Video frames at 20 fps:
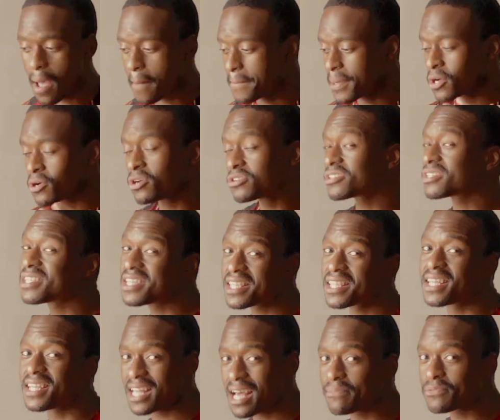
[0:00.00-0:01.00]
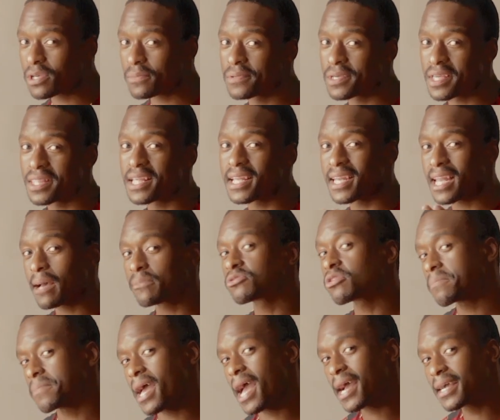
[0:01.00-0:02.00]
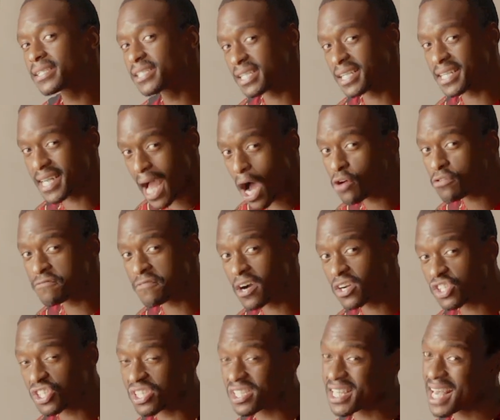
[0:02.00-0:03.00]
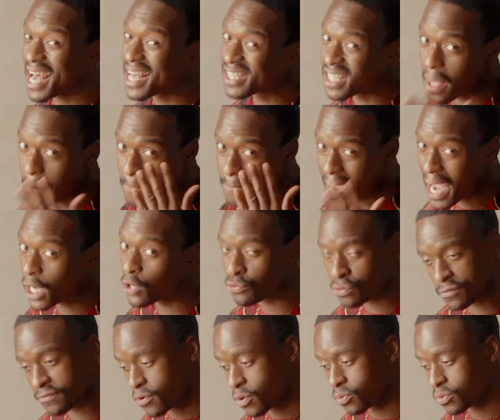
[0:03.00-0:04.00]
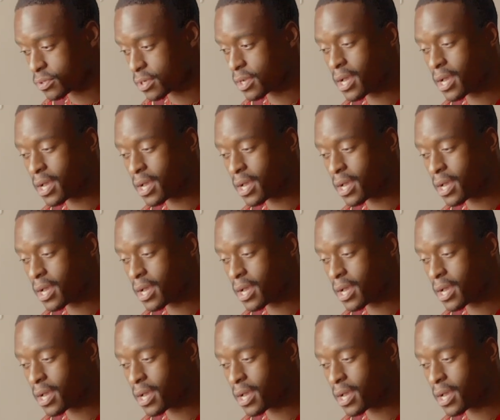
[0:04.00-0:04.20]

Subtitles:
Because you see the laptop here, the laptop actually now functions as a microphone.